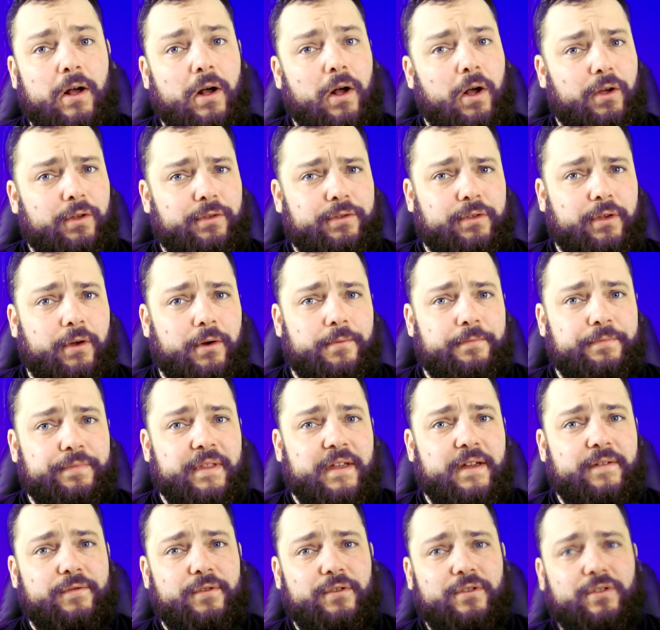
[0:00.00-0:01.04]
Also,
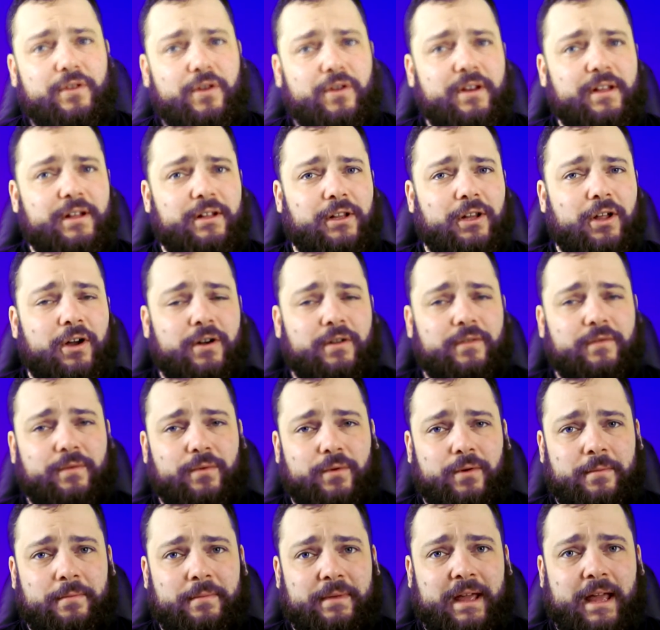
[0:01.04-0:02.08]
if you're starting a
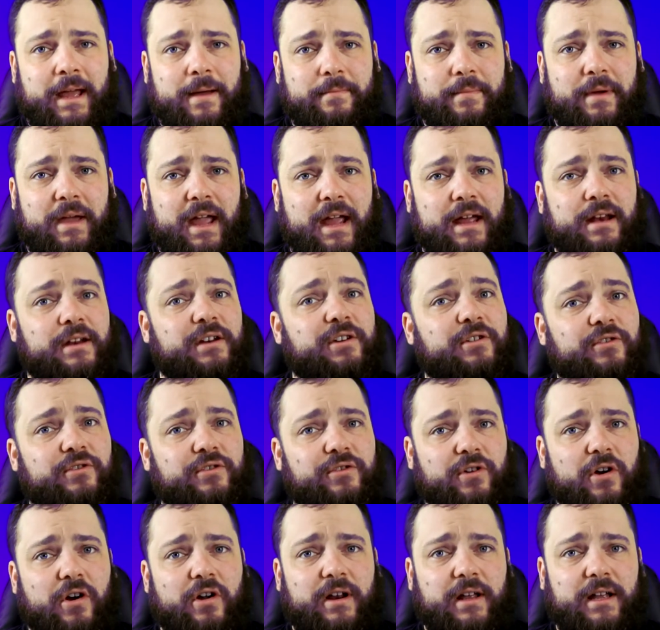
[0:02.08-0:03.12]
long-form campaign and you're
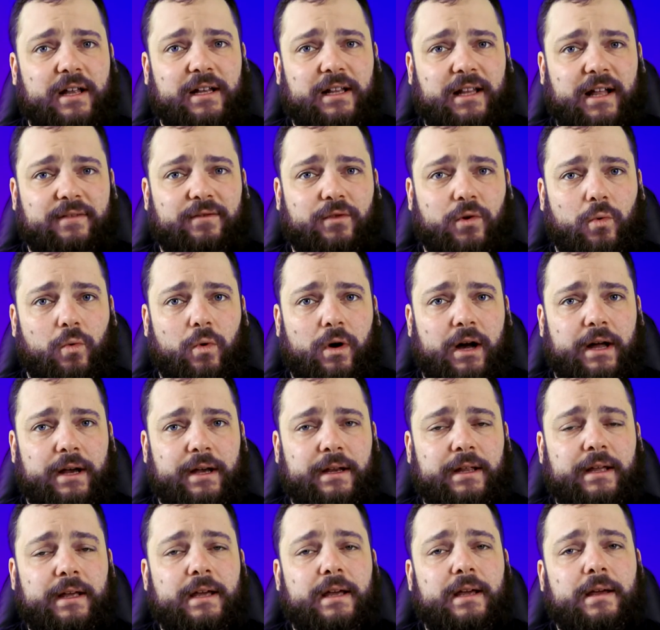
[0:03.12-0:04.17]
starting at level
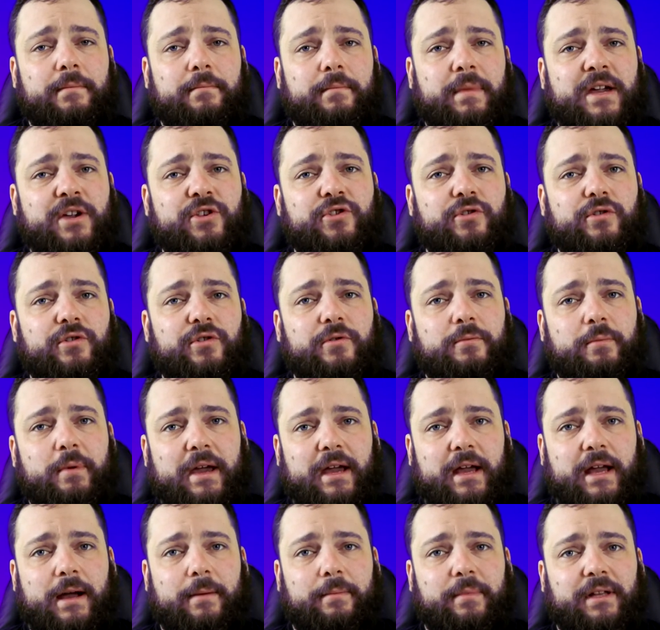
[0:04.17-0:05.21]
1, make sure you
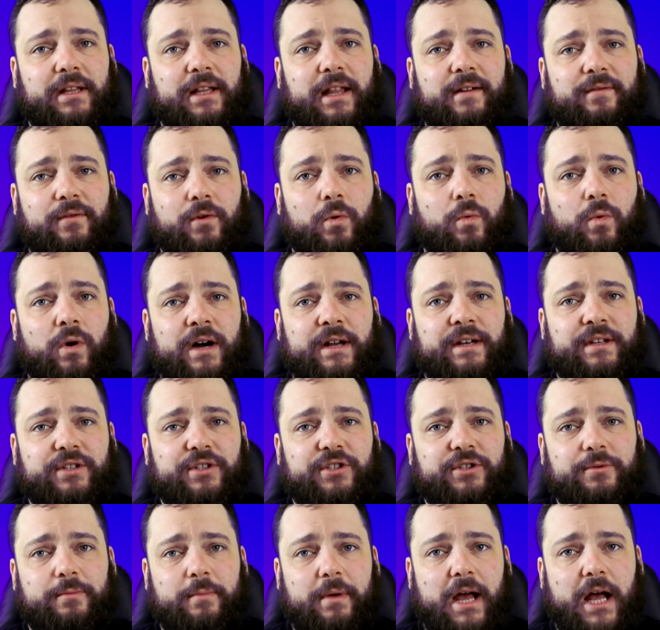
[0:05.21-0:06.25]
pick up a level 1
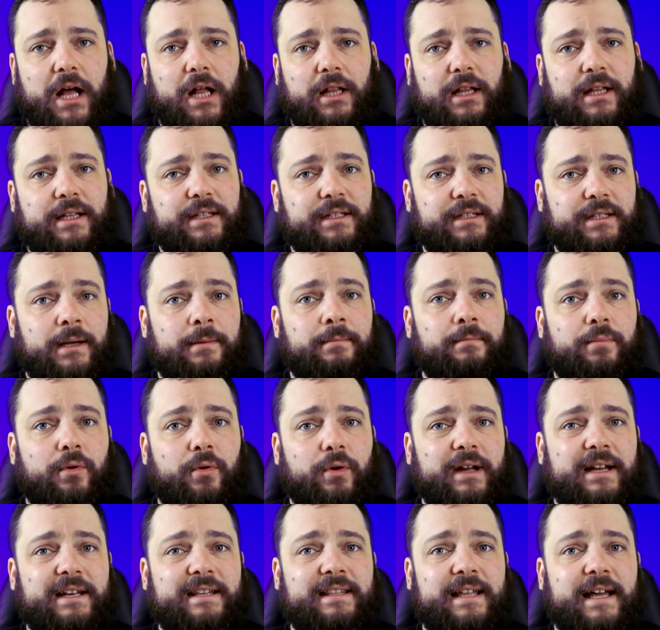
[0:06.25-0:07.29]
spell at some
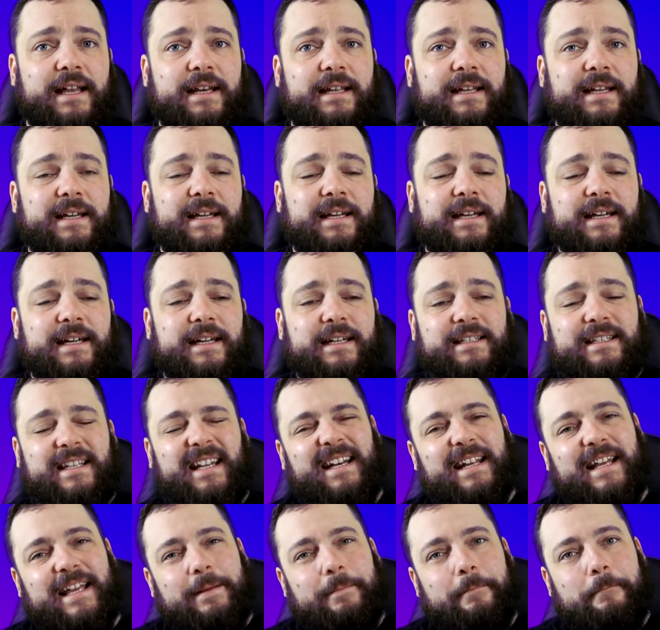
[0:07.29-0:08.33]
point that is
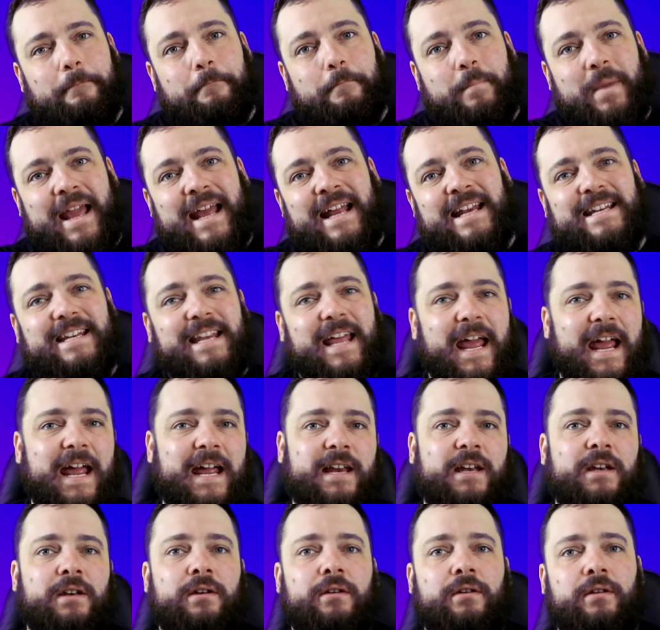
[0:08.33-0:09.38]
going to
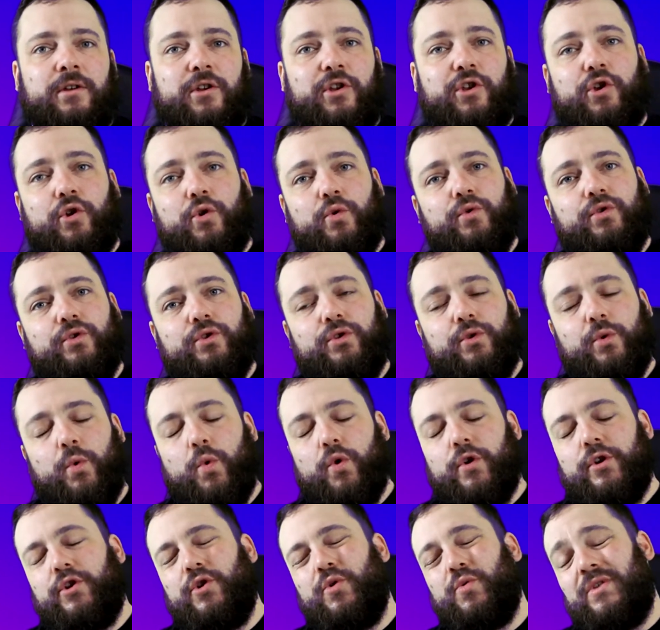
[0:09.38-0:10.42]
maintain use
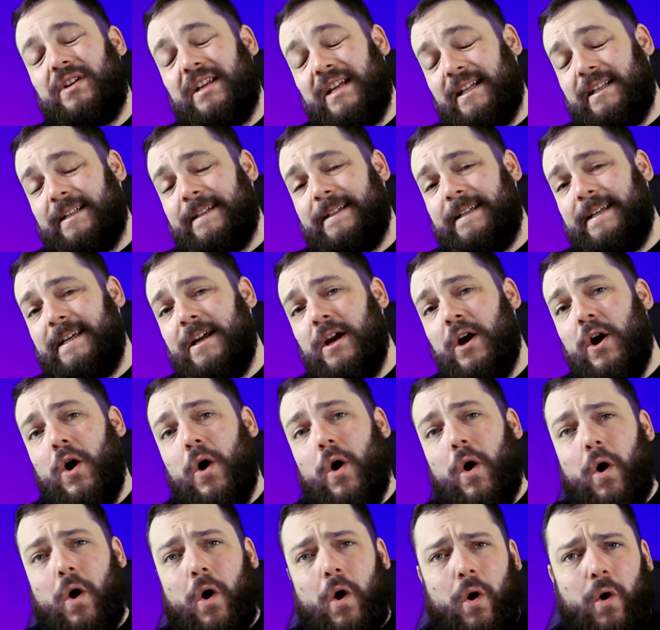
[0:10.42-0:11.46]
or utility
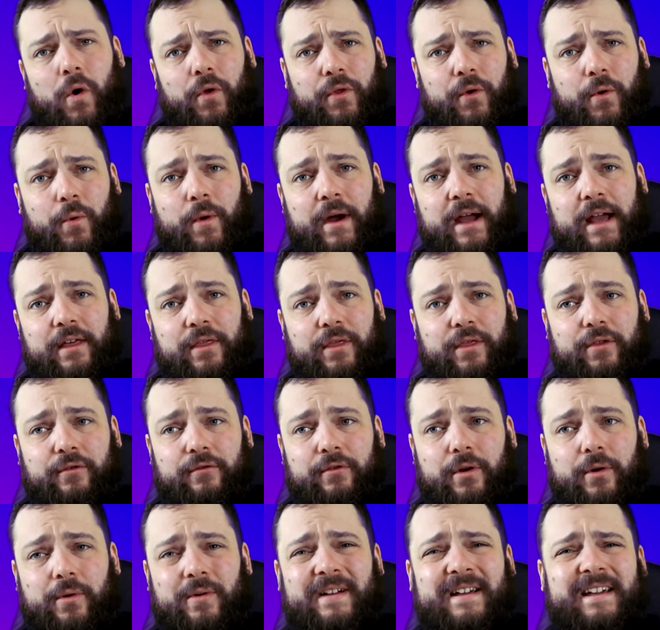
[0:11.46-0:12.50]
all the way
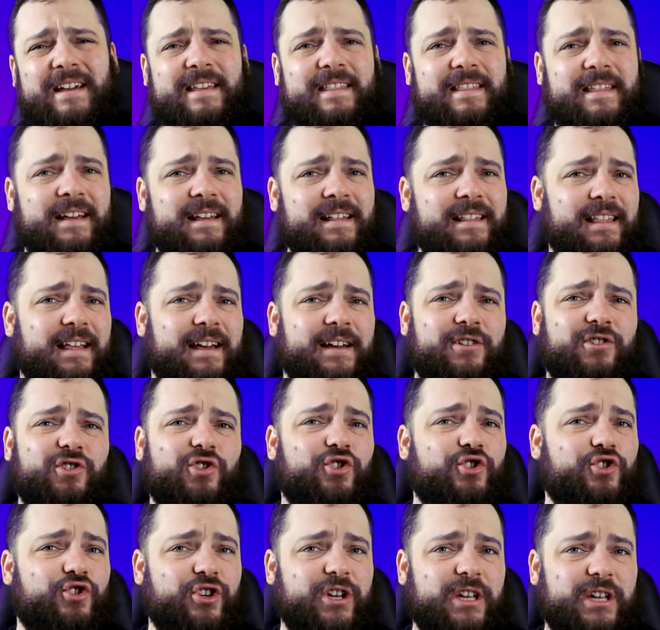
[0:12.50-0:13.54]
through. Things like your
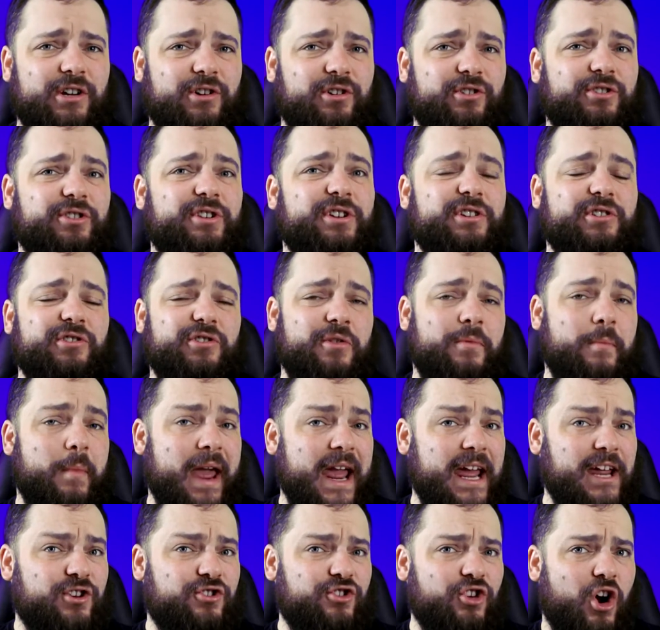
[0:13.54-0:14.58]
shield, your
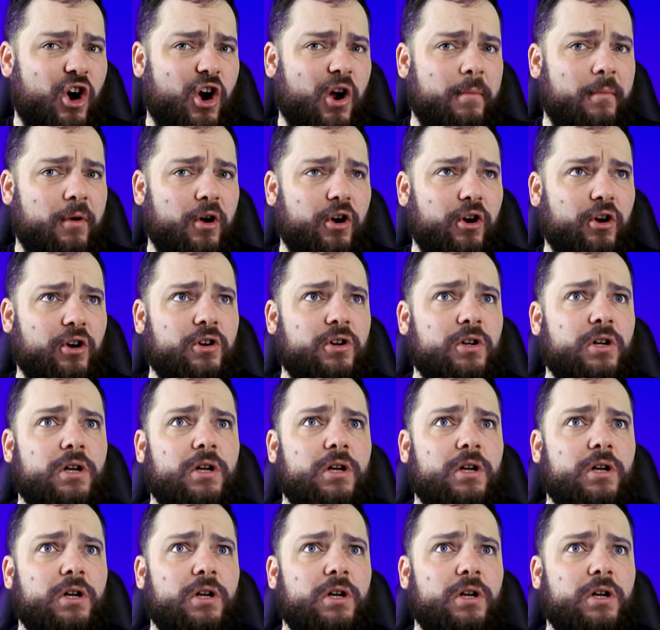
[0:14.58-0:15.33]
mage armor,